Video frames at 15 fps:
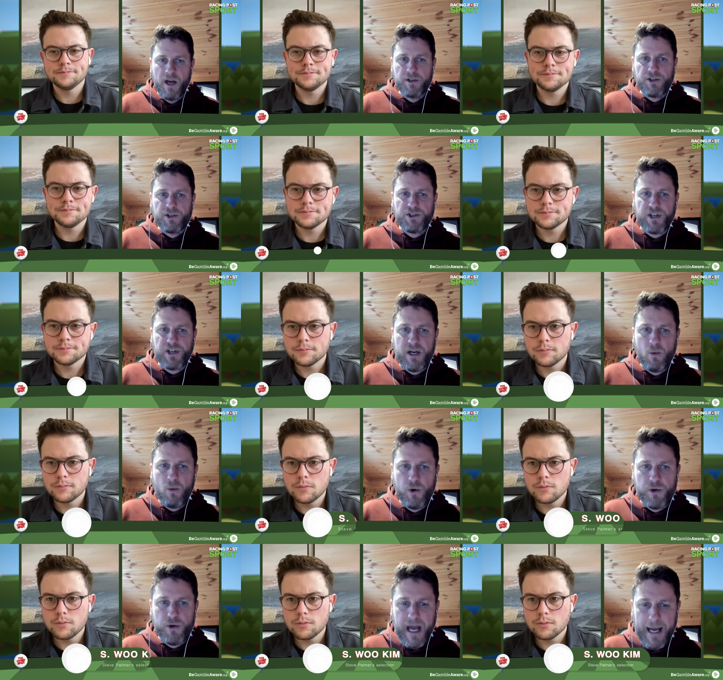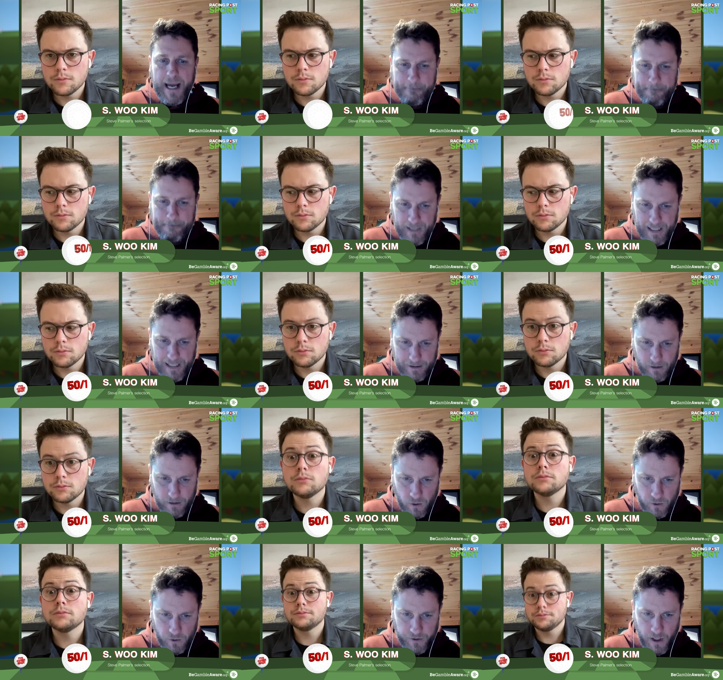Speaker 1: Siwoo Kim, my
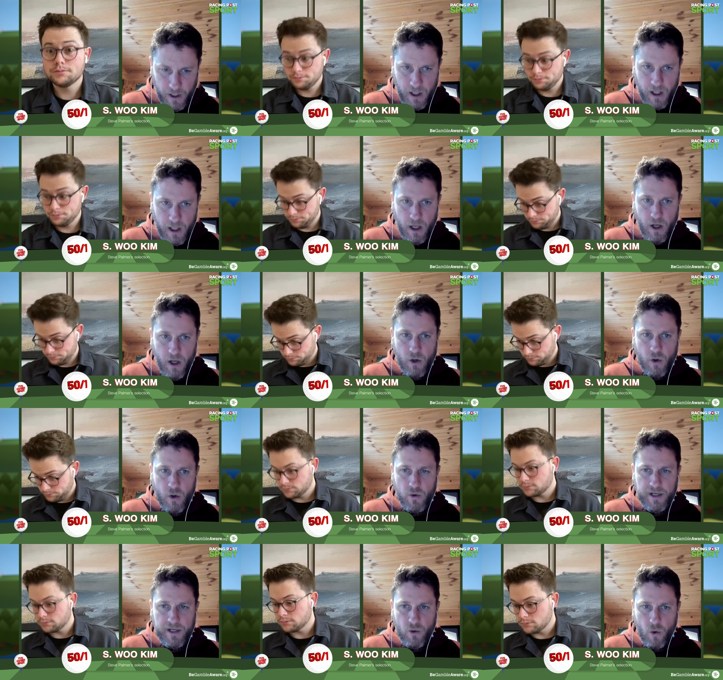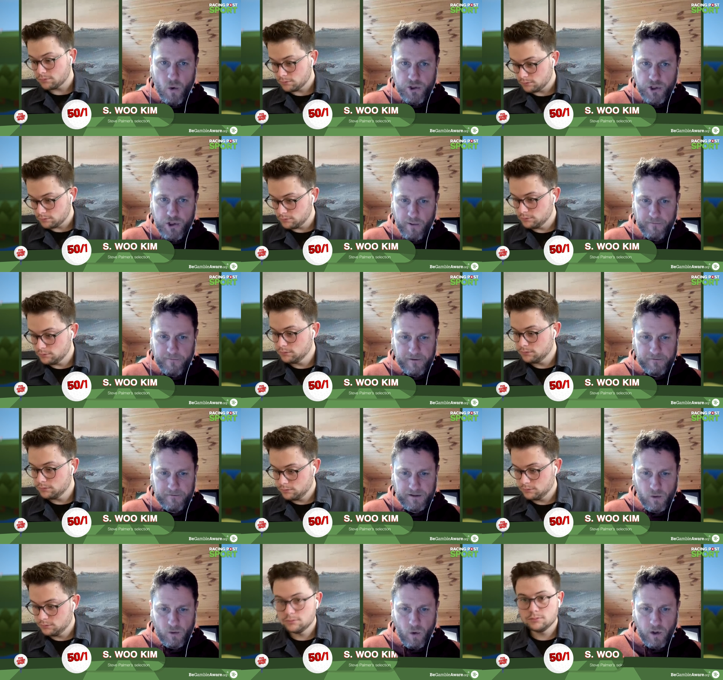lord, who is also
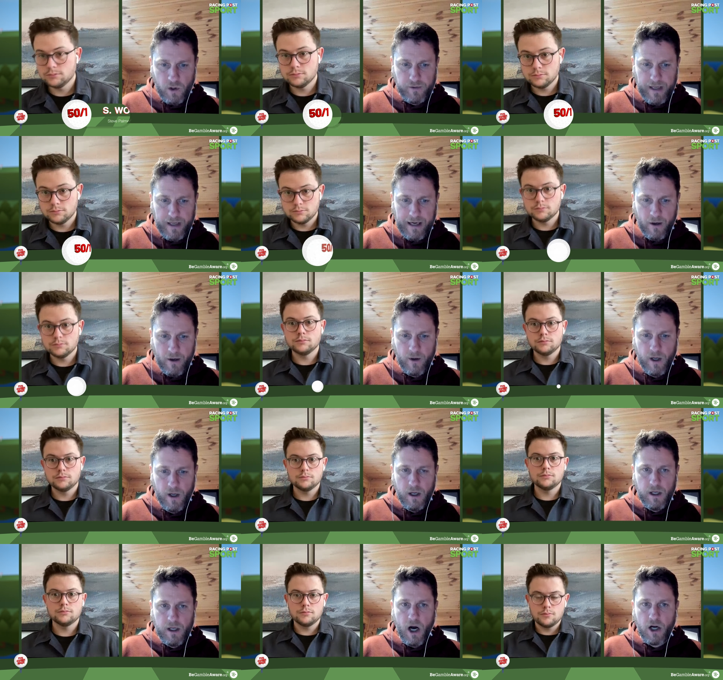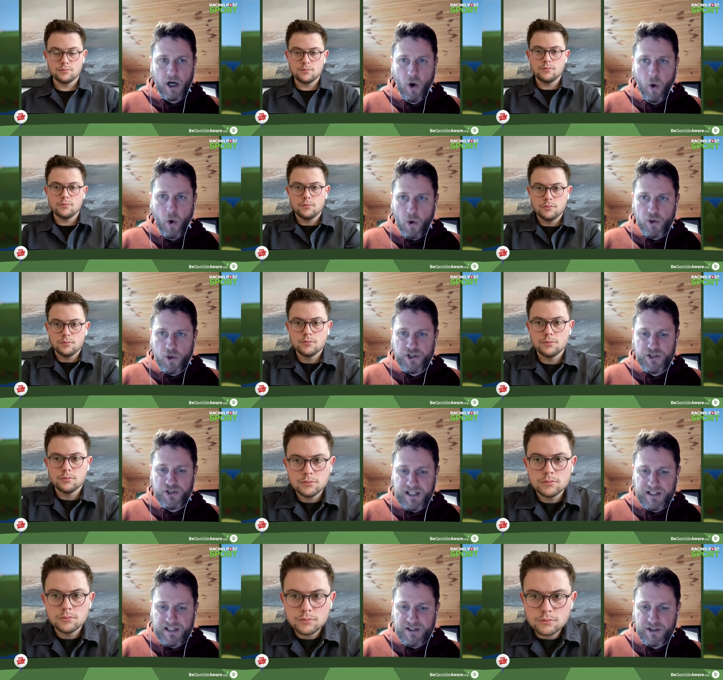50 to 1 now. Yeah, a course and
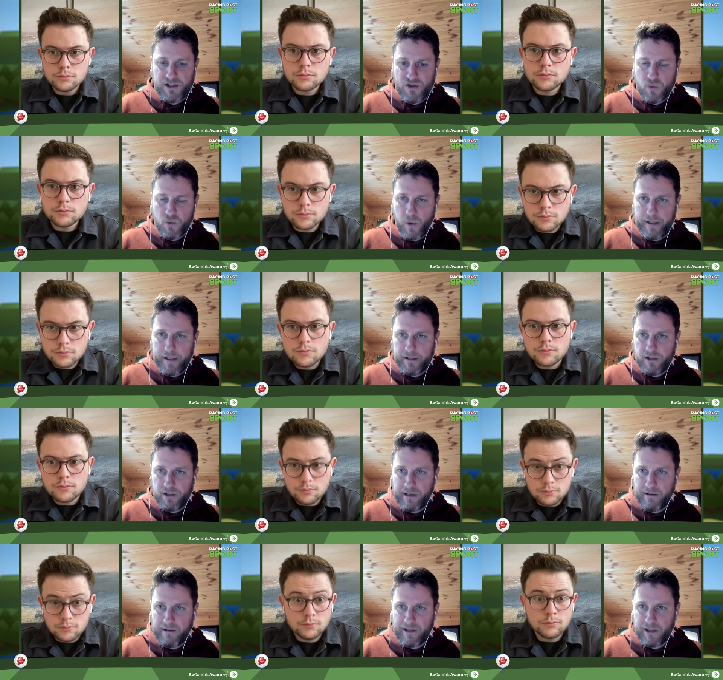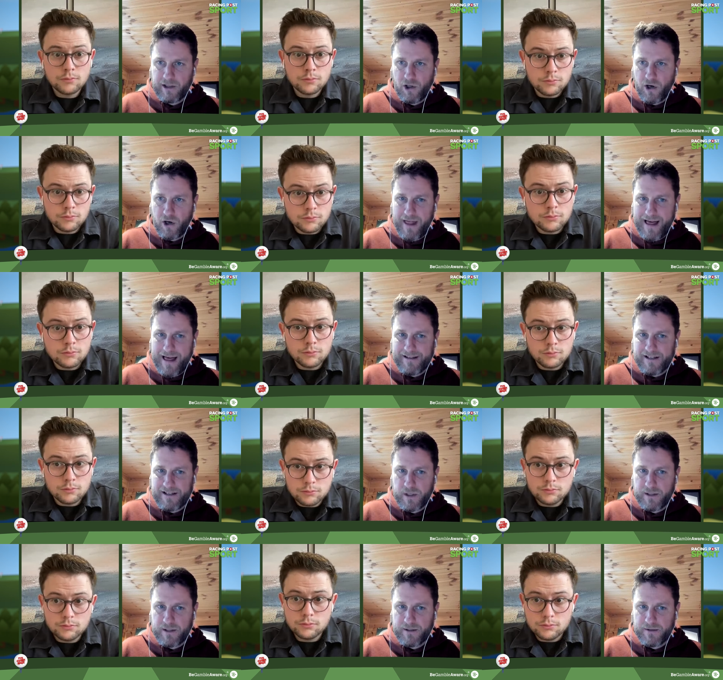distance winner. You'll be hearing a lot of that this
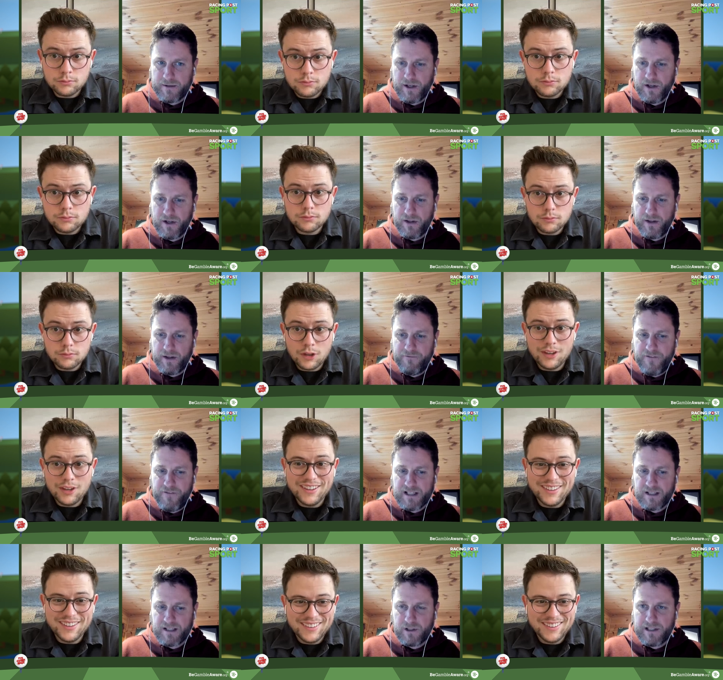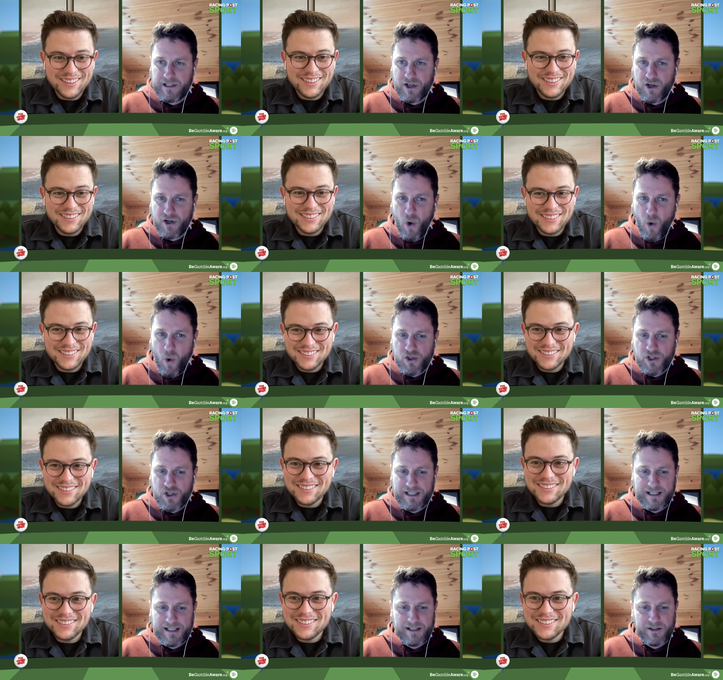mm. week at the at the festival. He's a course
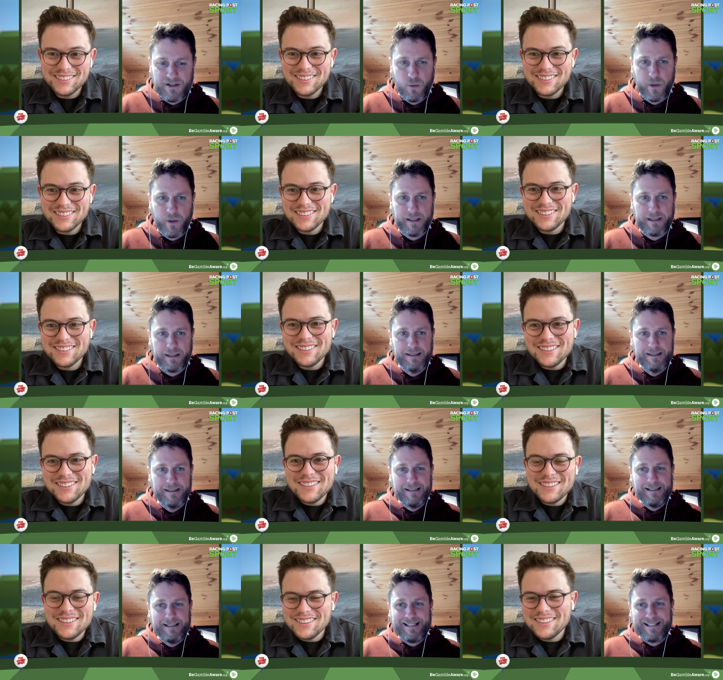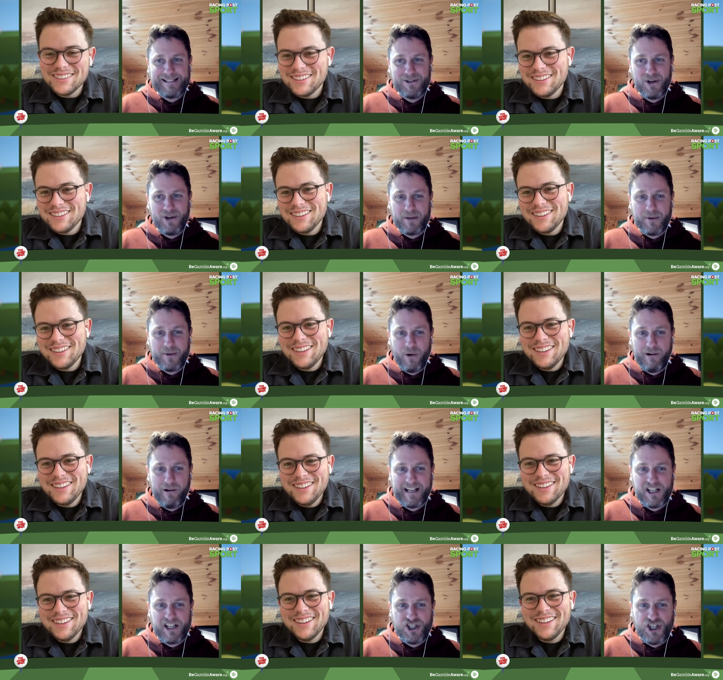and distance winner. He's not going to be
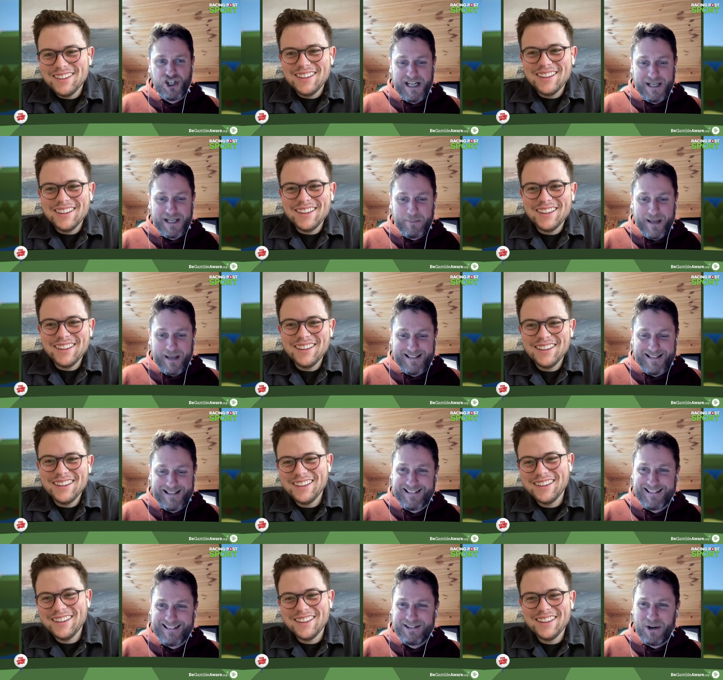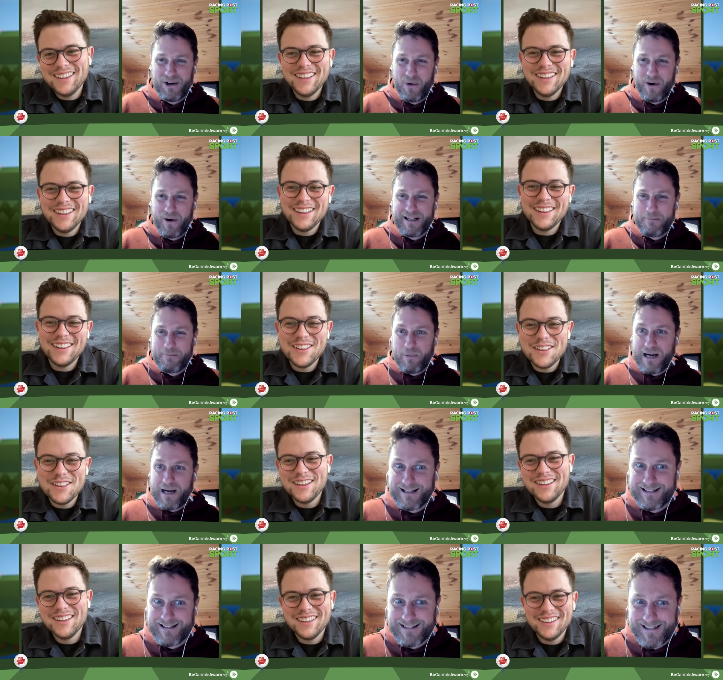wearing any cheek pieces. He's not wearing
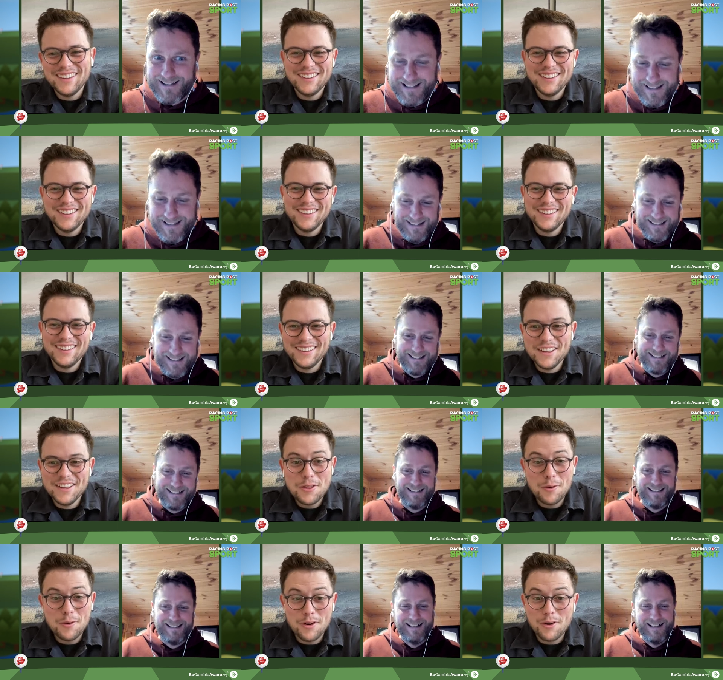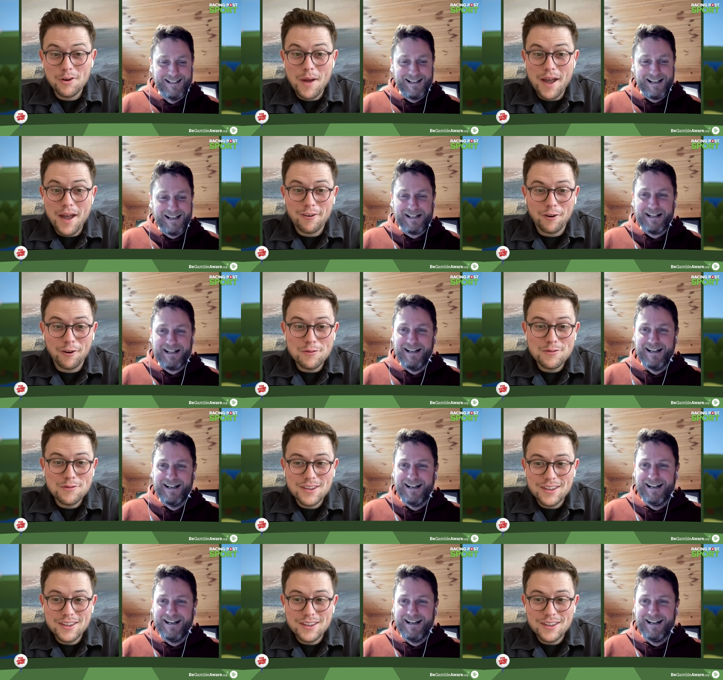blinkers uh, that we're aware of.